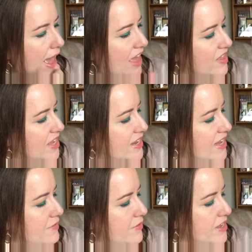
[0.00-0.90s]
And then
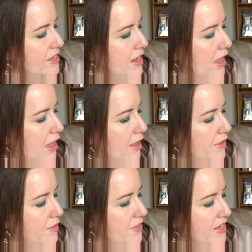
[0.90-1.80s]
even
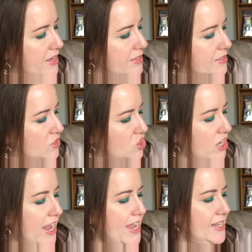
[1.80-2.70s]
uh, these
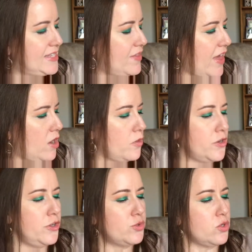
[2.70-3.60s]
shades that are the
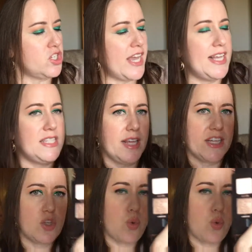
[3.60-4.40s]
neutral shades like